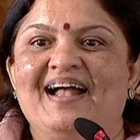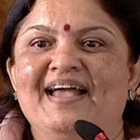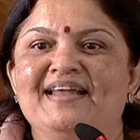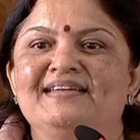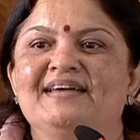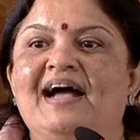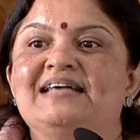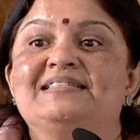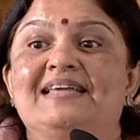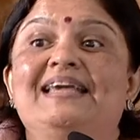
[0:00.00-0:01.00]
And
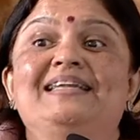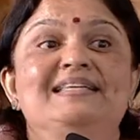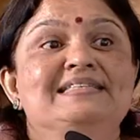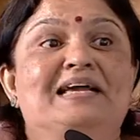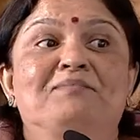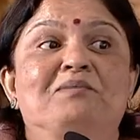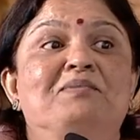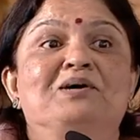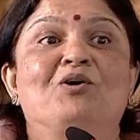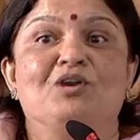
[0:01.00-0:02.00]
I stayed in Sai
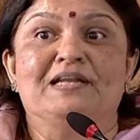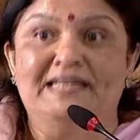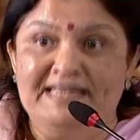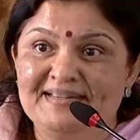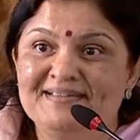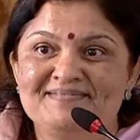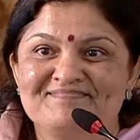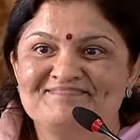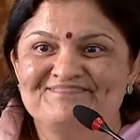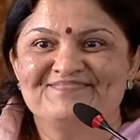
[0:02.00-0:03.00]
Baba Colony,
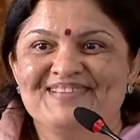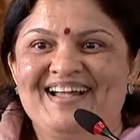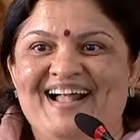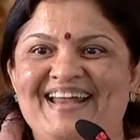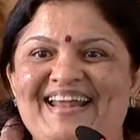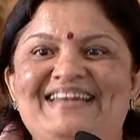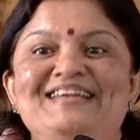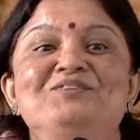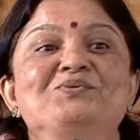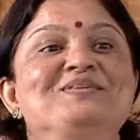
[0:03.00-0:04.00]
and I
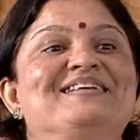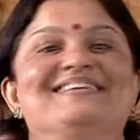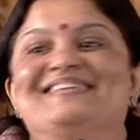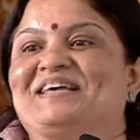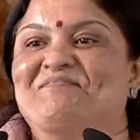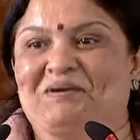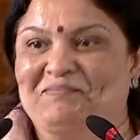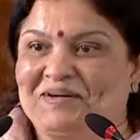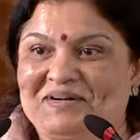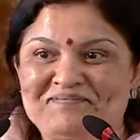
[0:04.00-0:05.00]
didn't know Sathya Sai
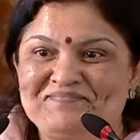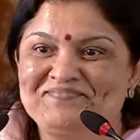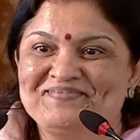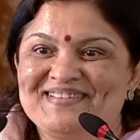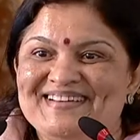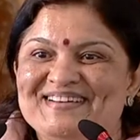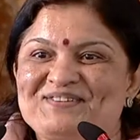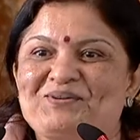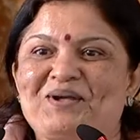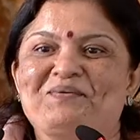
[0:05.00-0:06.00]
Baba.
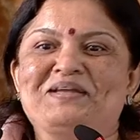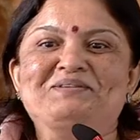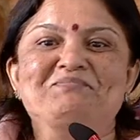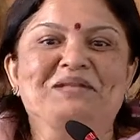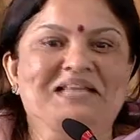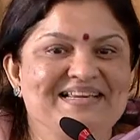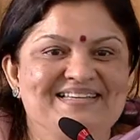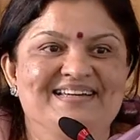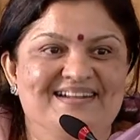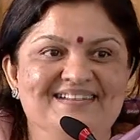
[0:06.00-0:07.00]
So I went to
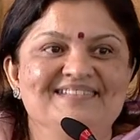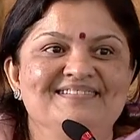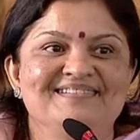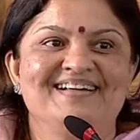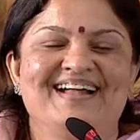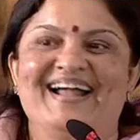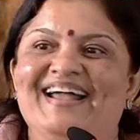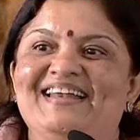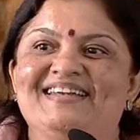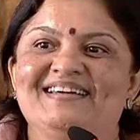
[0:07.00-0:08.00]
Malaysia,
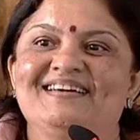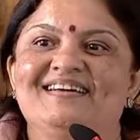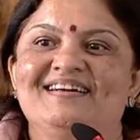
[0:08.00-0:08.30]
and